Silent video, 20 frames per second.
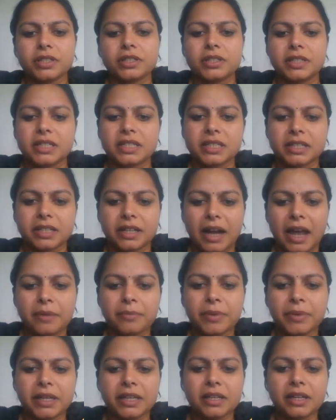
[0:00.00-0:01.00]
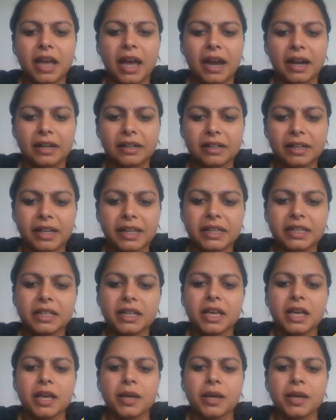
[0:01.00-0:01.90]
describing handling,